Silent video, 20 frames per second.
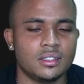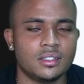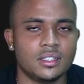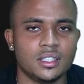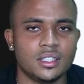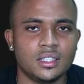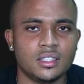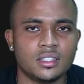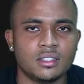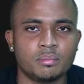
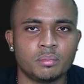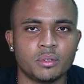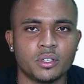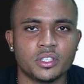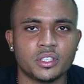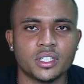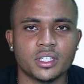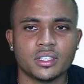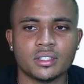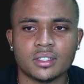these
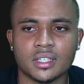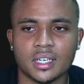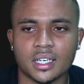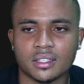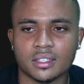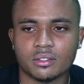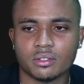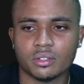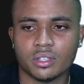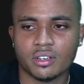projects,
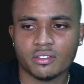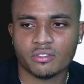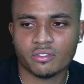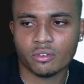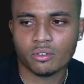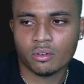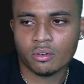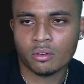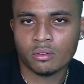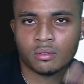and so
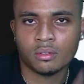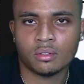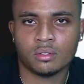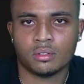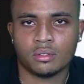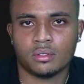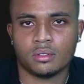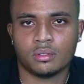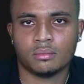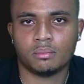therefore
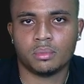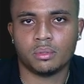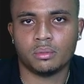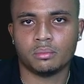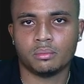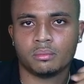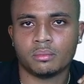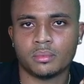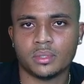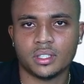
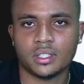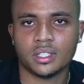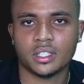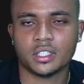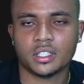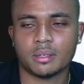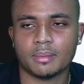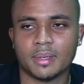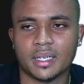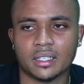boom, the
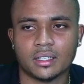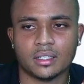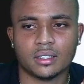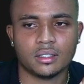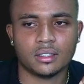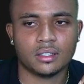central bank